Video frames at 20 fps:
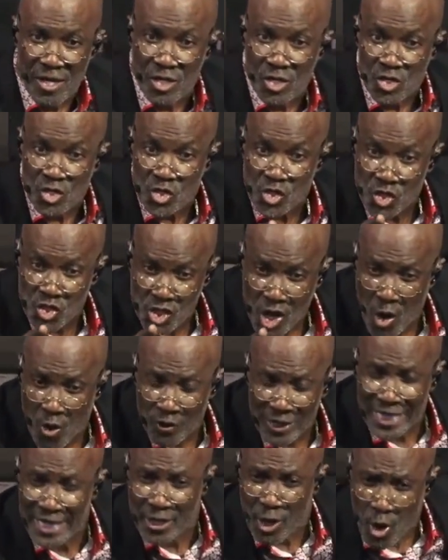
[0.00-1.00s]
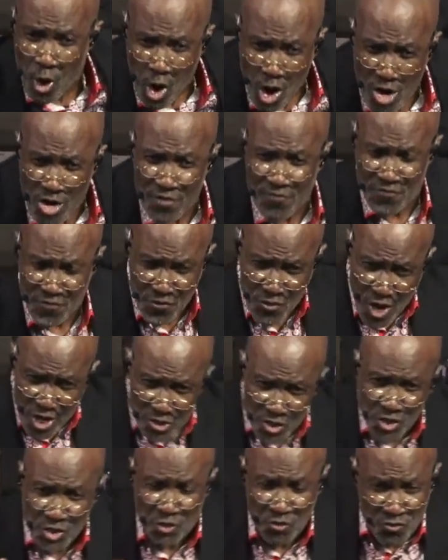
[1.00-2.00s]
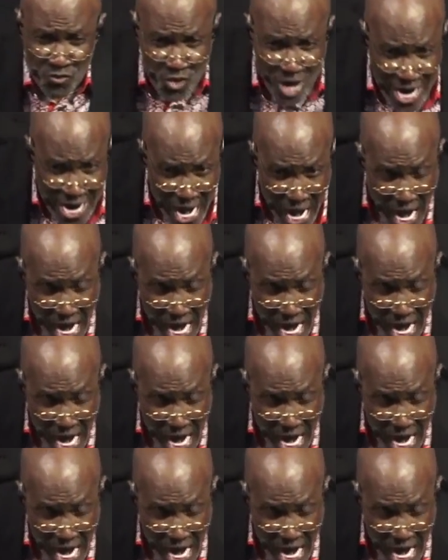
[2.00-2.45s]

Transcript: So, in order for us to rid